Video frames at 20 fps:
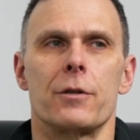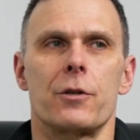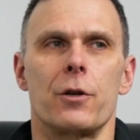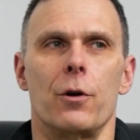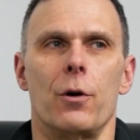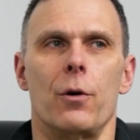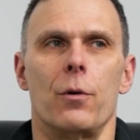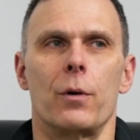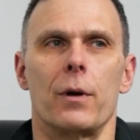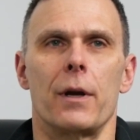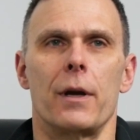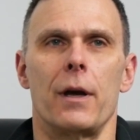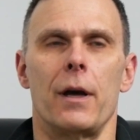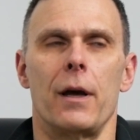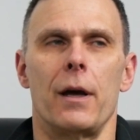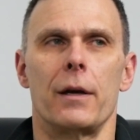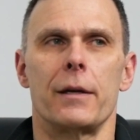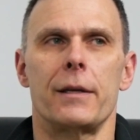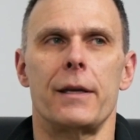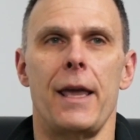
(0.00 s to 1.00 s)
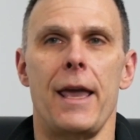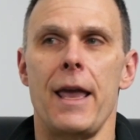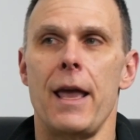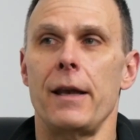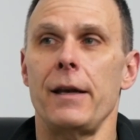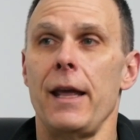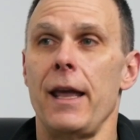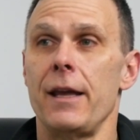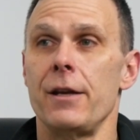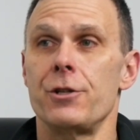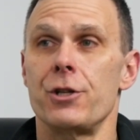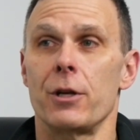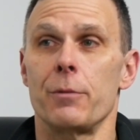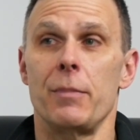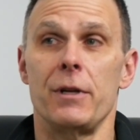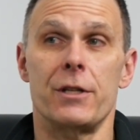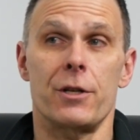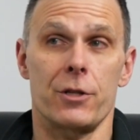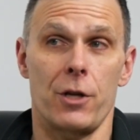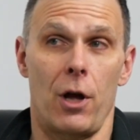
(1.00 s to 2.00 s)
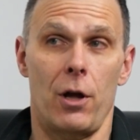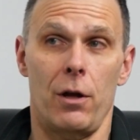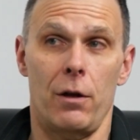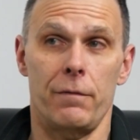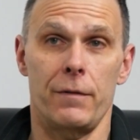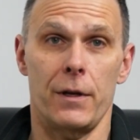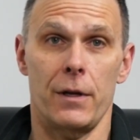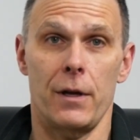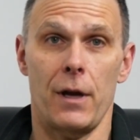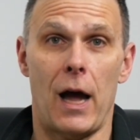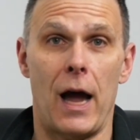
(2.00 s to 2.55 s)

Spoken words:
So can aging be solved?